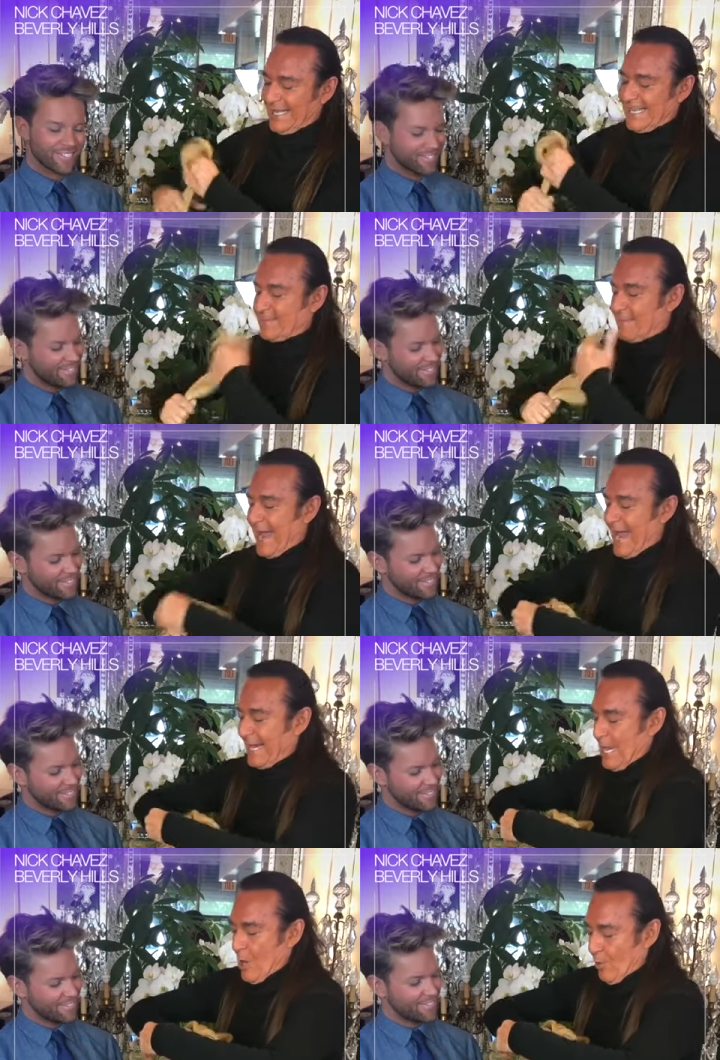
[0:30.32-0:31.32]
Speaker 1: this
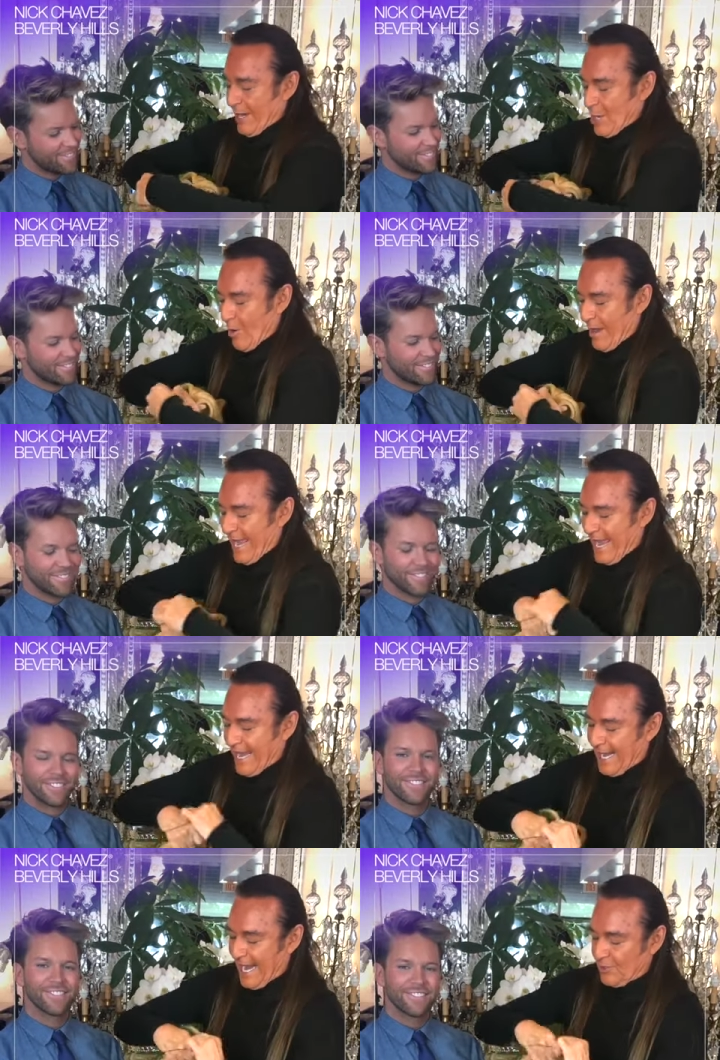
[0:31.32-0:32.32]
back, we go
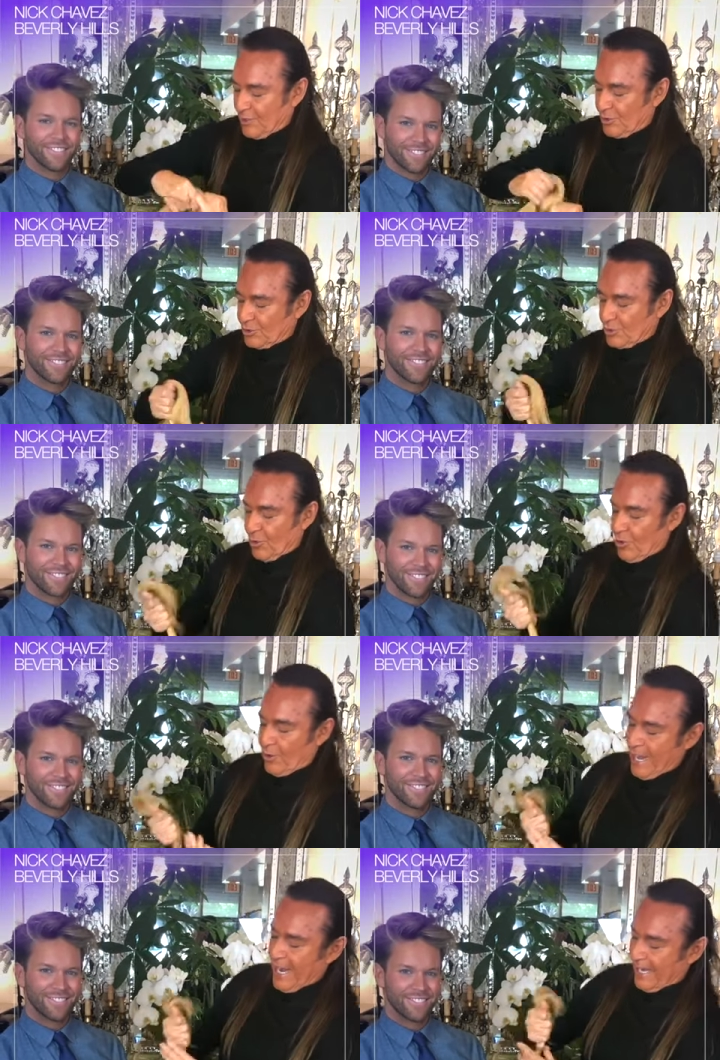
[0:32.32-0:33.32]
ahead and use
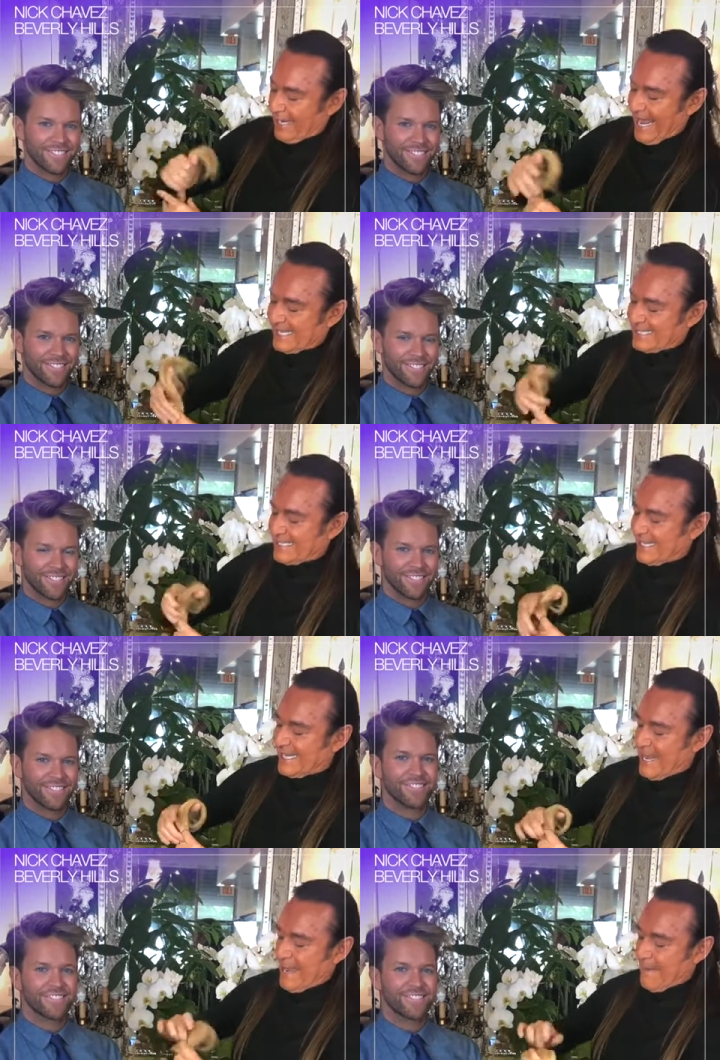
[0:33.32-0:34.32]
your elastic
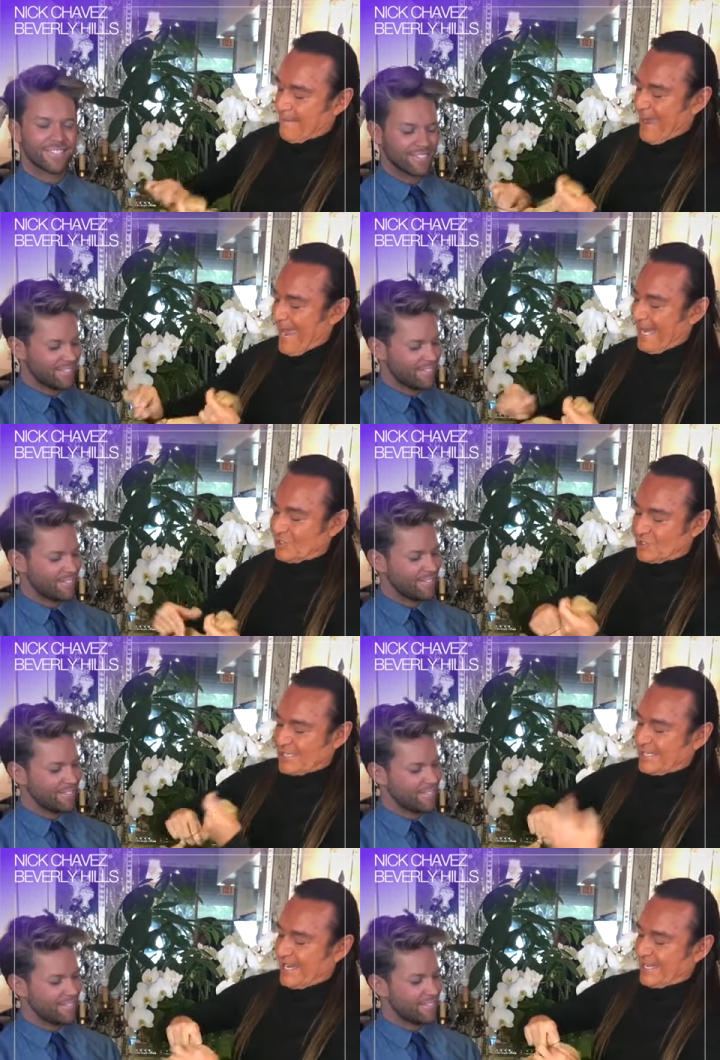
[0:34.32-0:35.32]
band
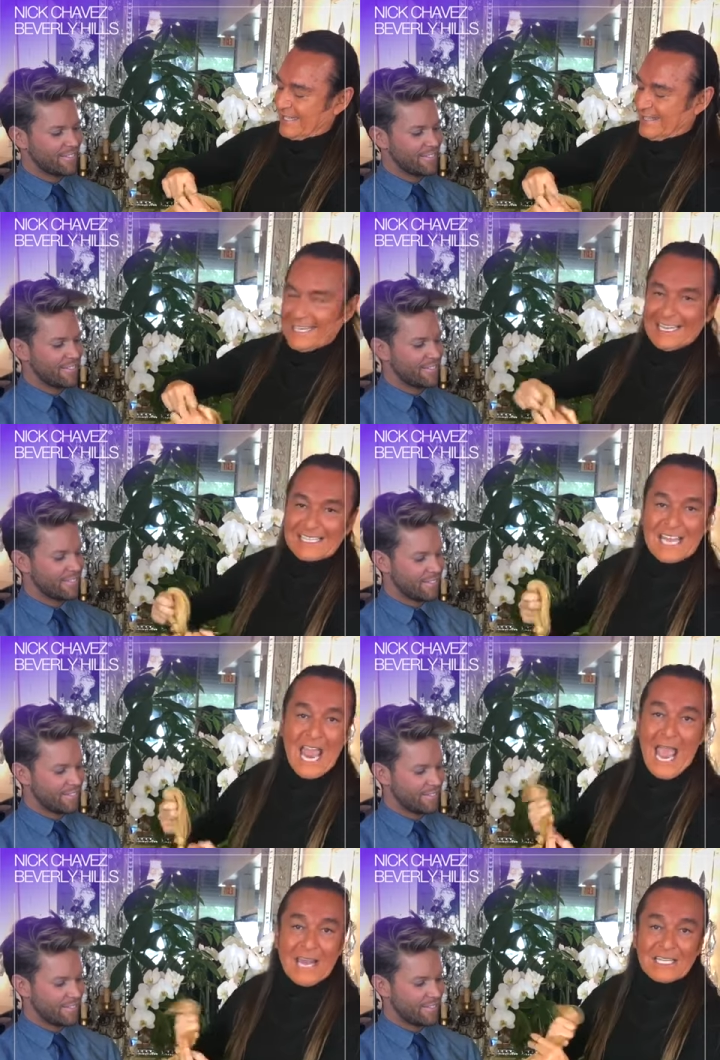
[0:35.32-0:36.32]
just like this
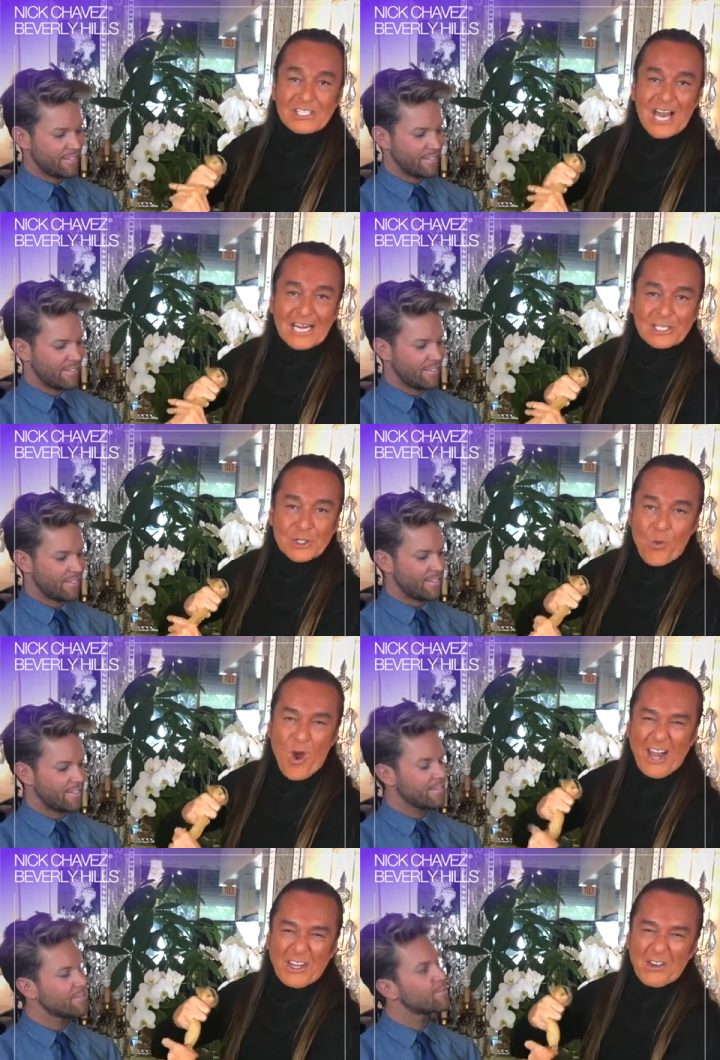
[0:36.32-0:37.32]
and as tight as you
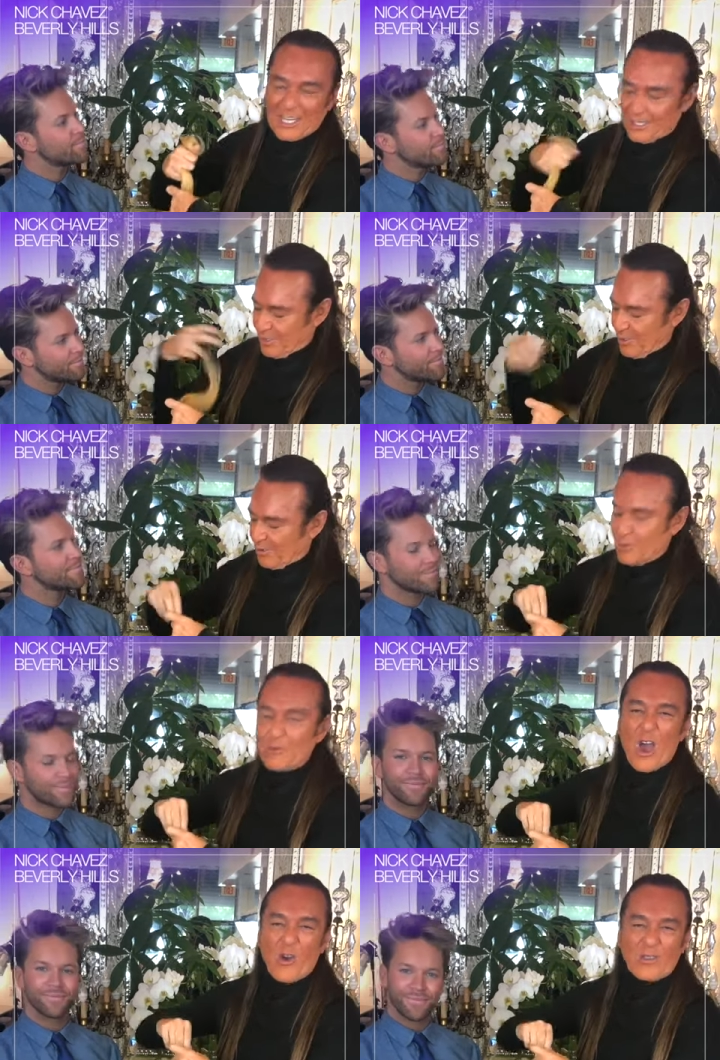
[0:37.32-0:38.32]
want you can do you
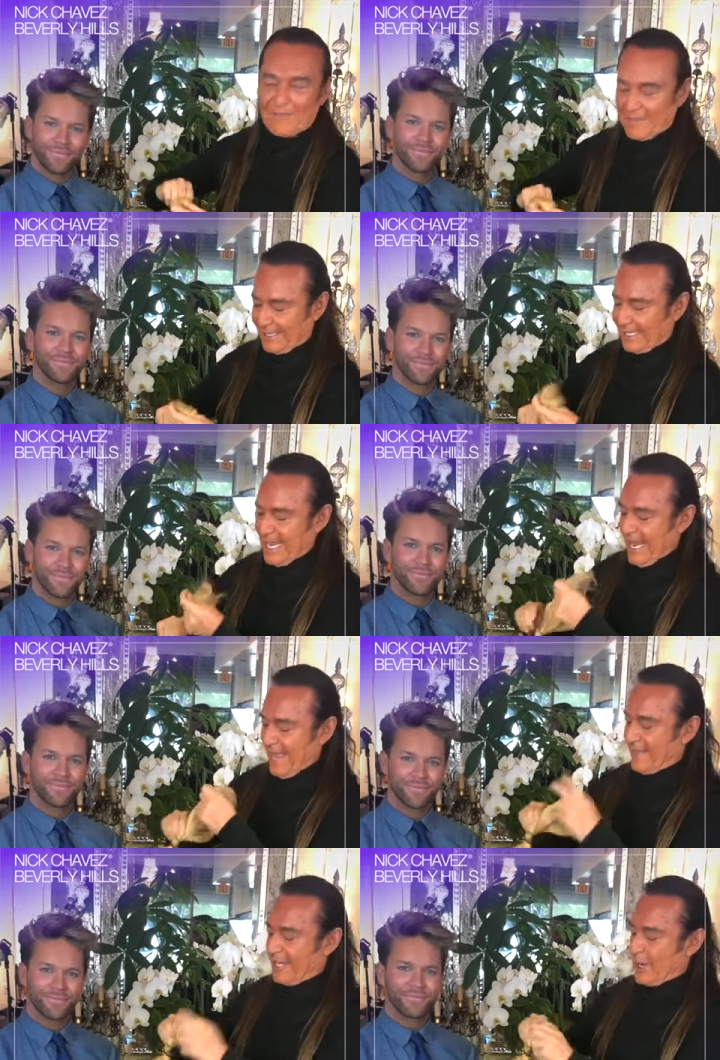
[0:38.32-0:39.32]
know the feeling
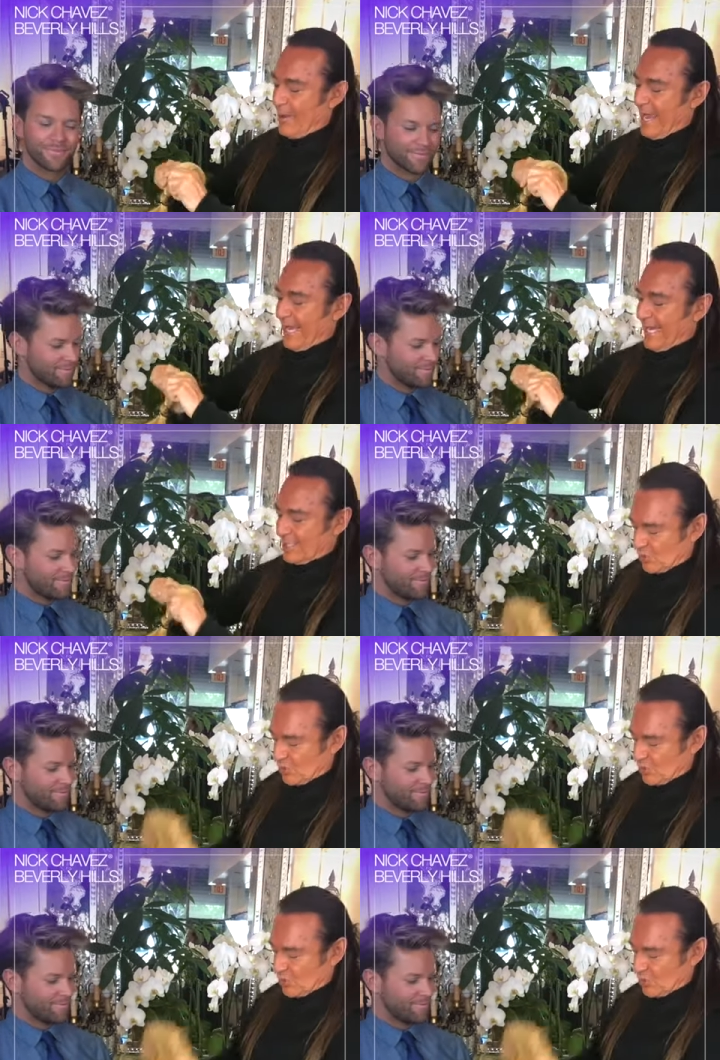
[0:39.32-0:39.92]
and then go ahead and